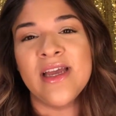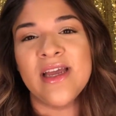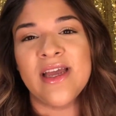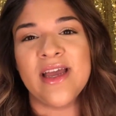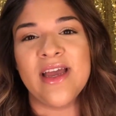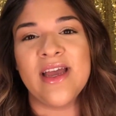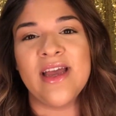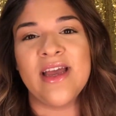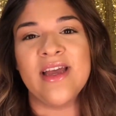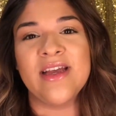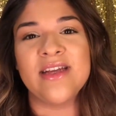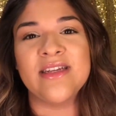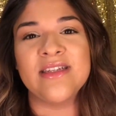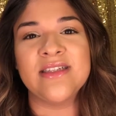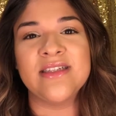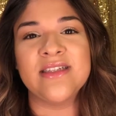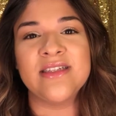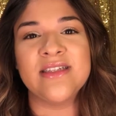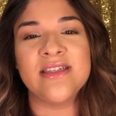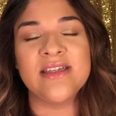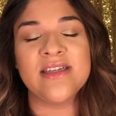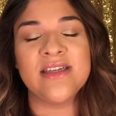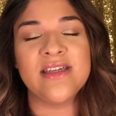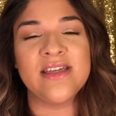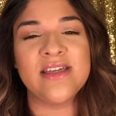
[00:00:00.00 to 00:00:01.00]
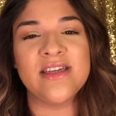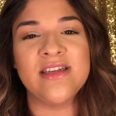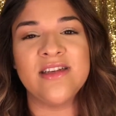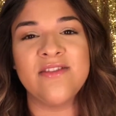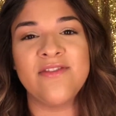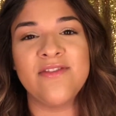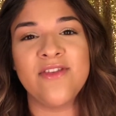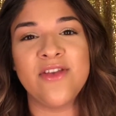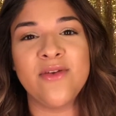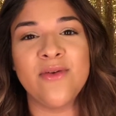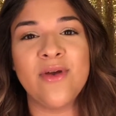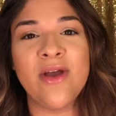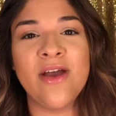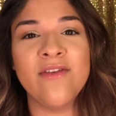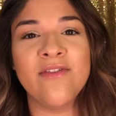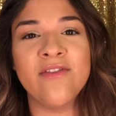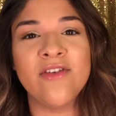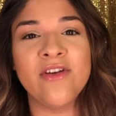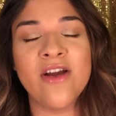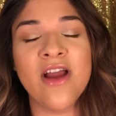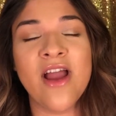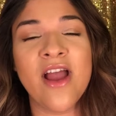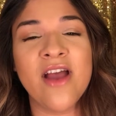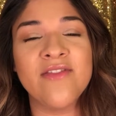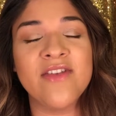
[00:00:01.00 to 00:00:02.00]
And if you
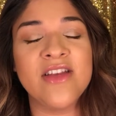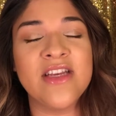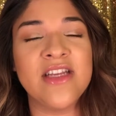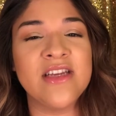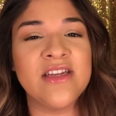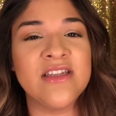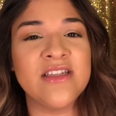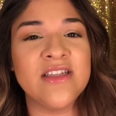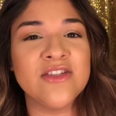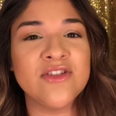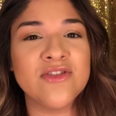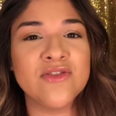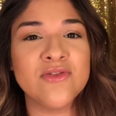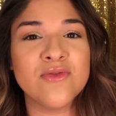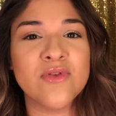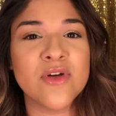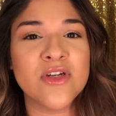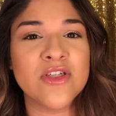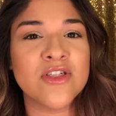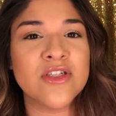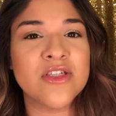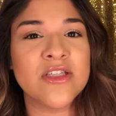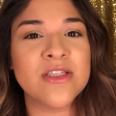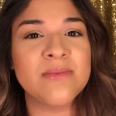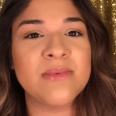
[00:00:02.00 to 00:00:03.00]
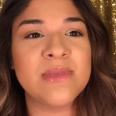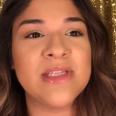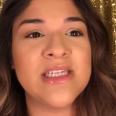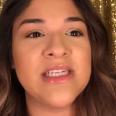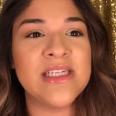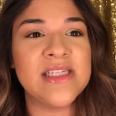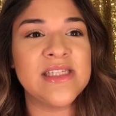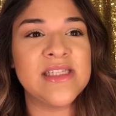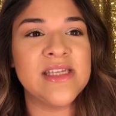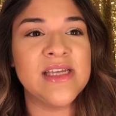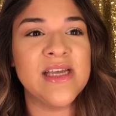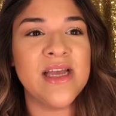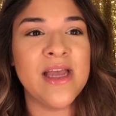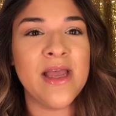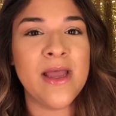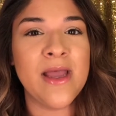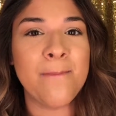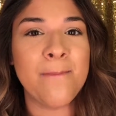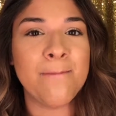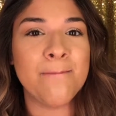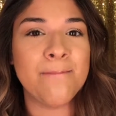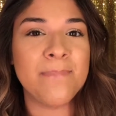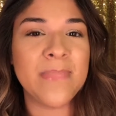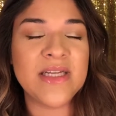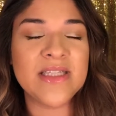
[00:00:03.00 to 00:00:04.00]
ever have any additional questions, please
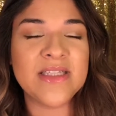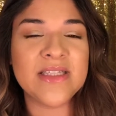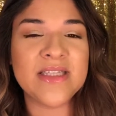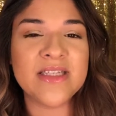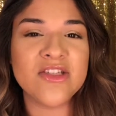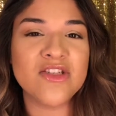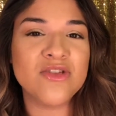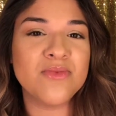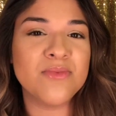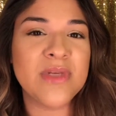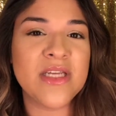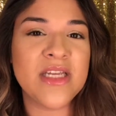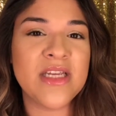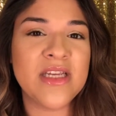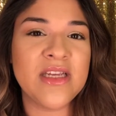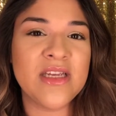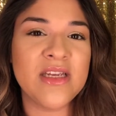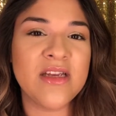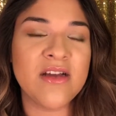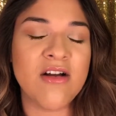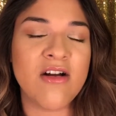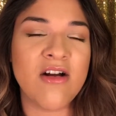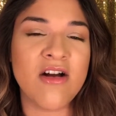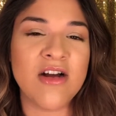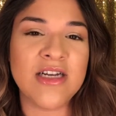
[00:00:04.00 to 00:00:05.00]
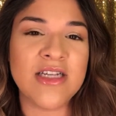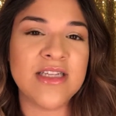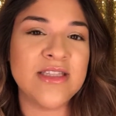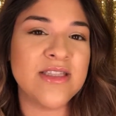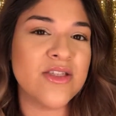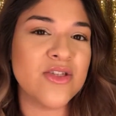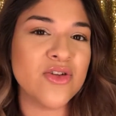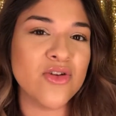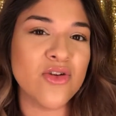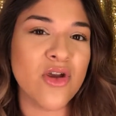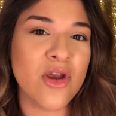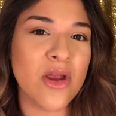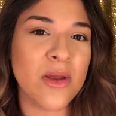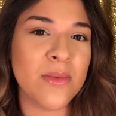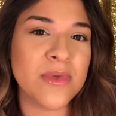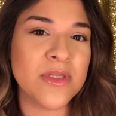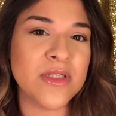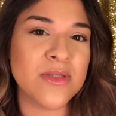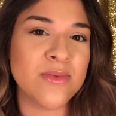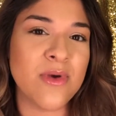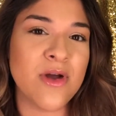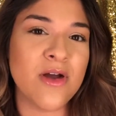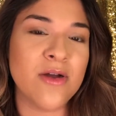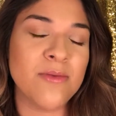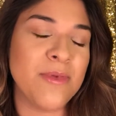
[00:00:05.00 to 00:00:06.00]
message me on Instagram
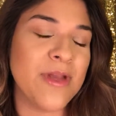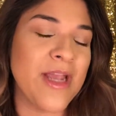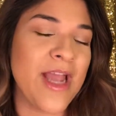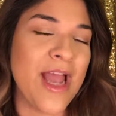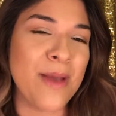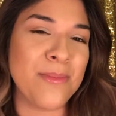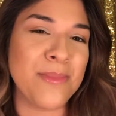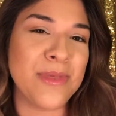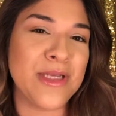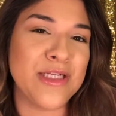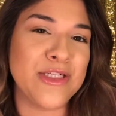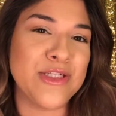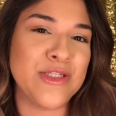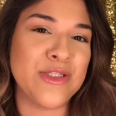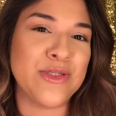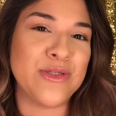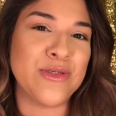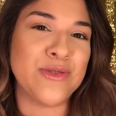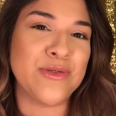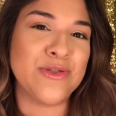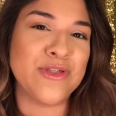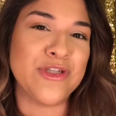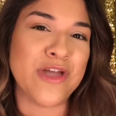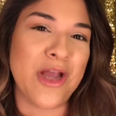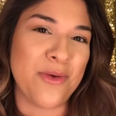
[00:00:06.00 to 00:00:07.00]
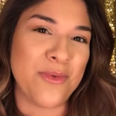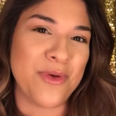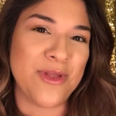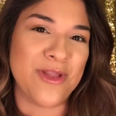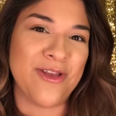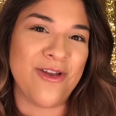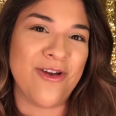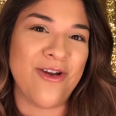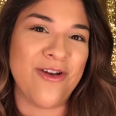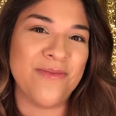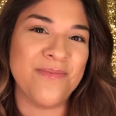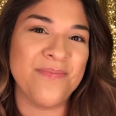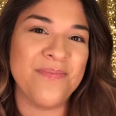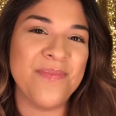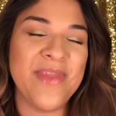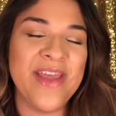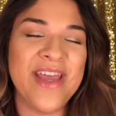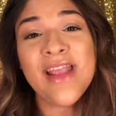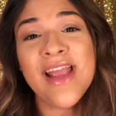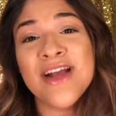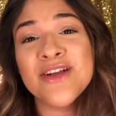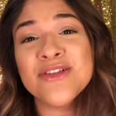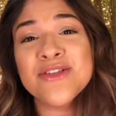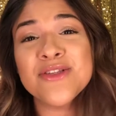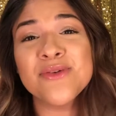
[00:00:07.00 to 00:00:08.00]
as well. I'd be happy to chat with y'all.
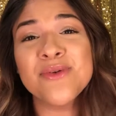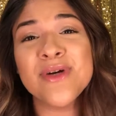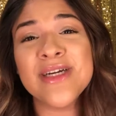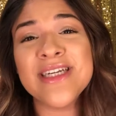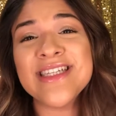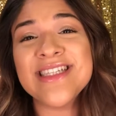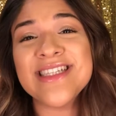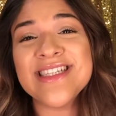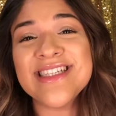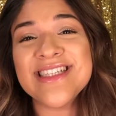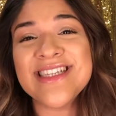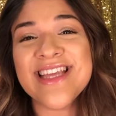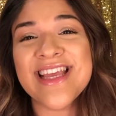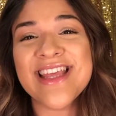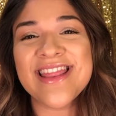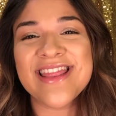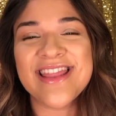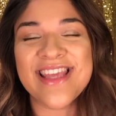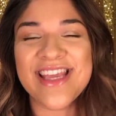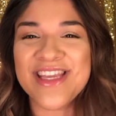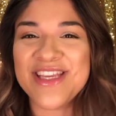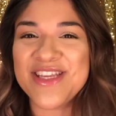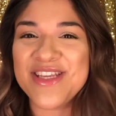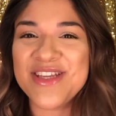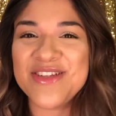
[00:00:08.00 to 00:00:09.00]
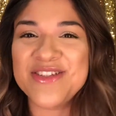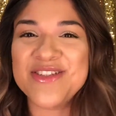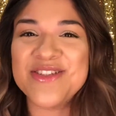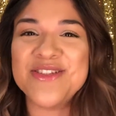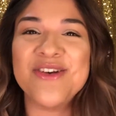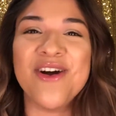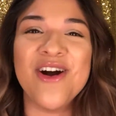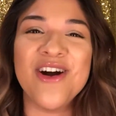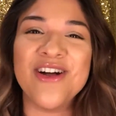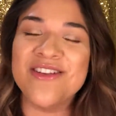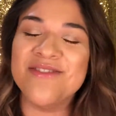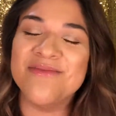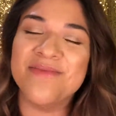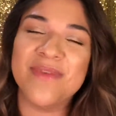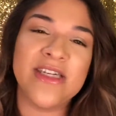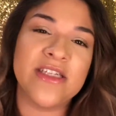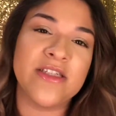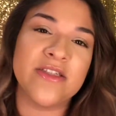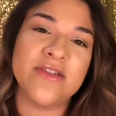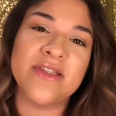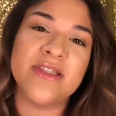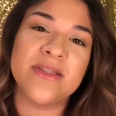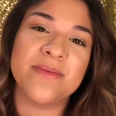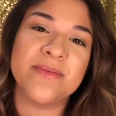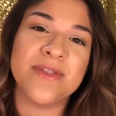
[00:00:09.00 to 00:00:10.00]
I also wanted to say thank you to all of my
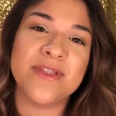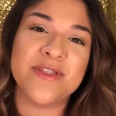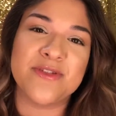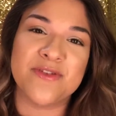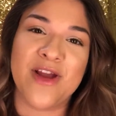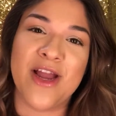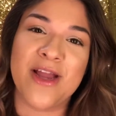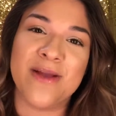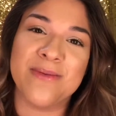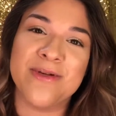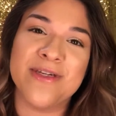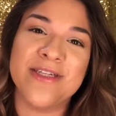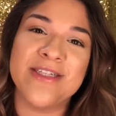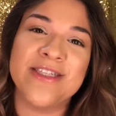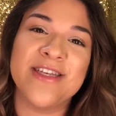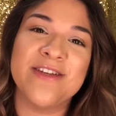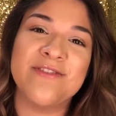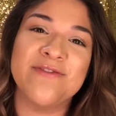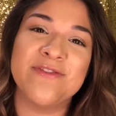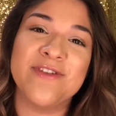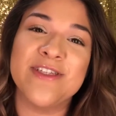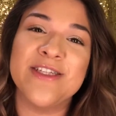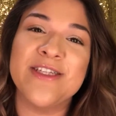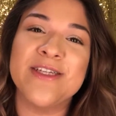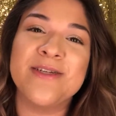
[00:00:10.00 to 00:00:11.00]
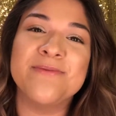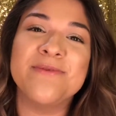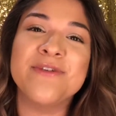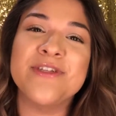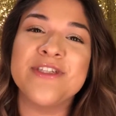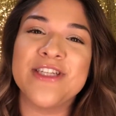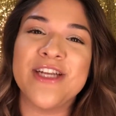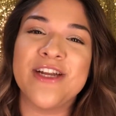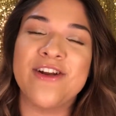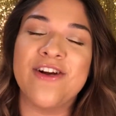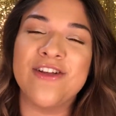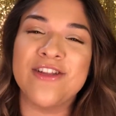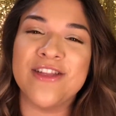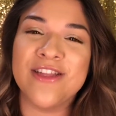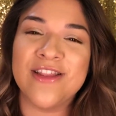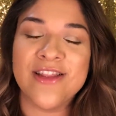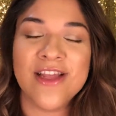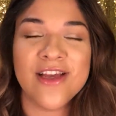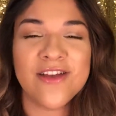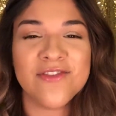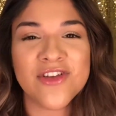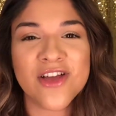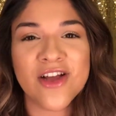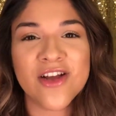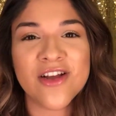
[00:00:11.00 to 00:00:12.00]
new subscribers. I really appreciate all the
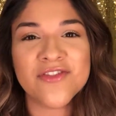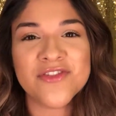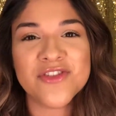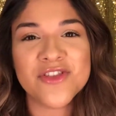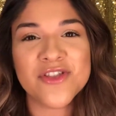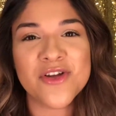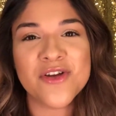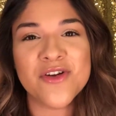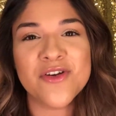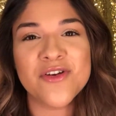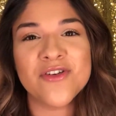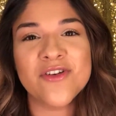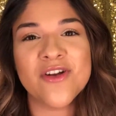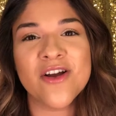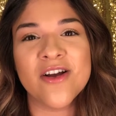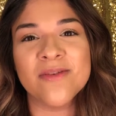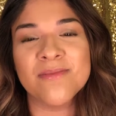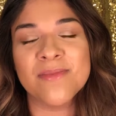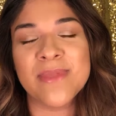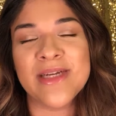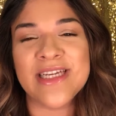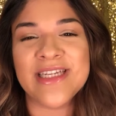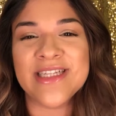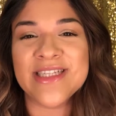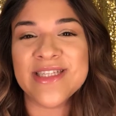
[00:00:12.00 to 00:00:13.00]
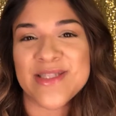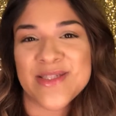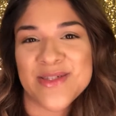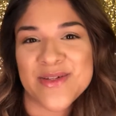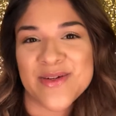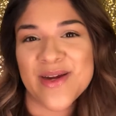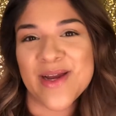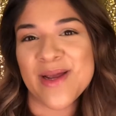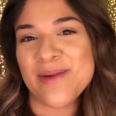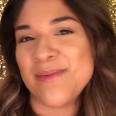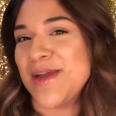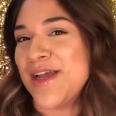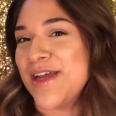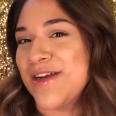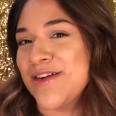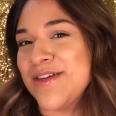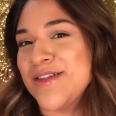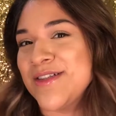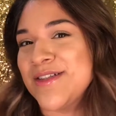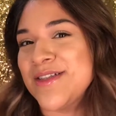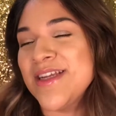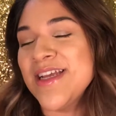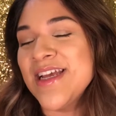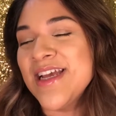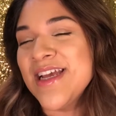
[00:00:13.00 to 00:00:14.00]
love y'all have shown on my Instagram and
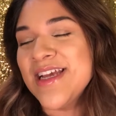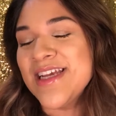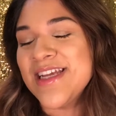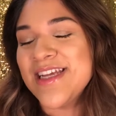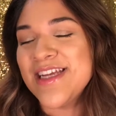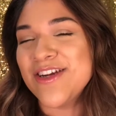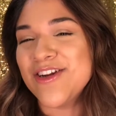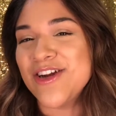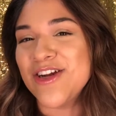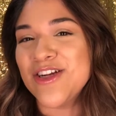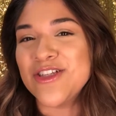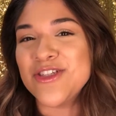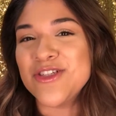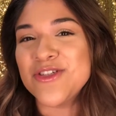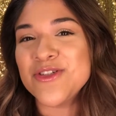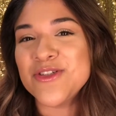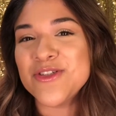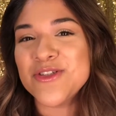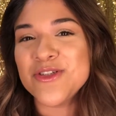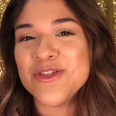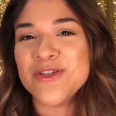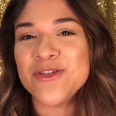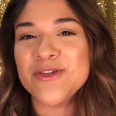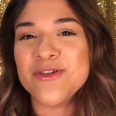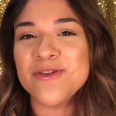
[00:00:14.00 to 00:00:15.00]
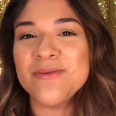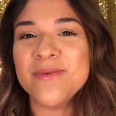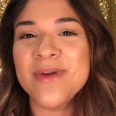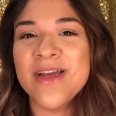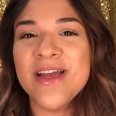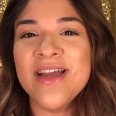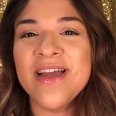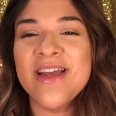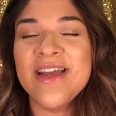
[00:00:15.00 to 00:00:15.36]
on here on YouTube.